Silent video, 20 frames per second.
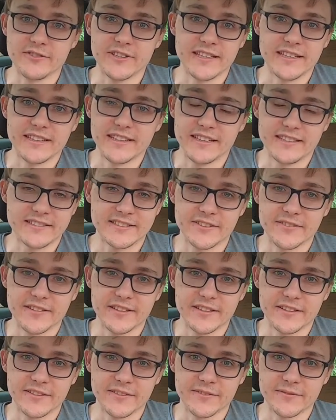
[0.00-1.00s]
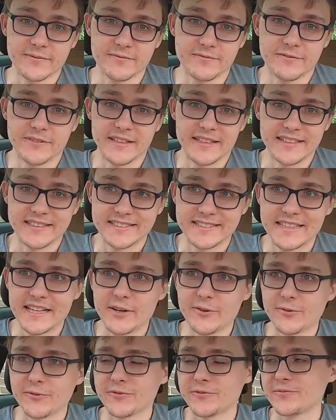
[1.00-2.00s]
really necessarily going to fill
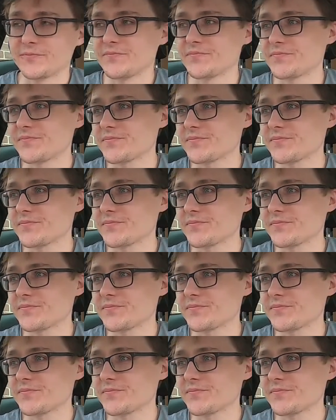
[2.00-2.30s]
itself.